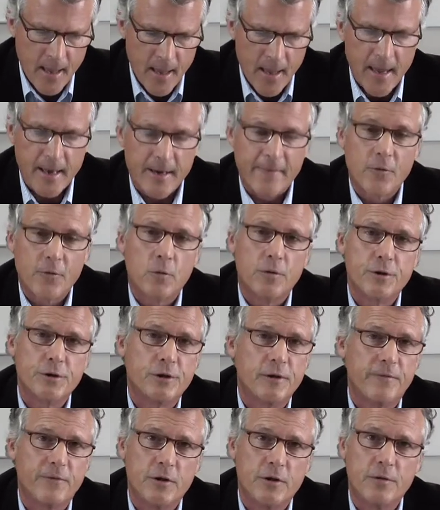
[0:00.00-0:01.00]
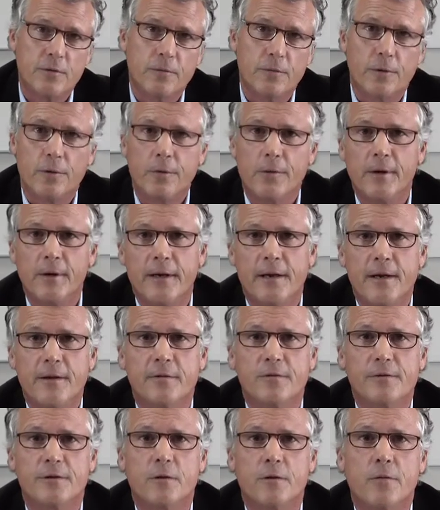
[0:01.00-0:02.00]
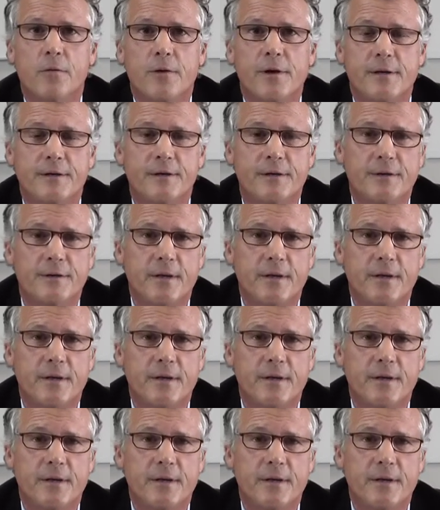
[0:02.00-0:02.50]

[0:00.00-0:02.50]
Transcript: And of course, if you do it orally, there's always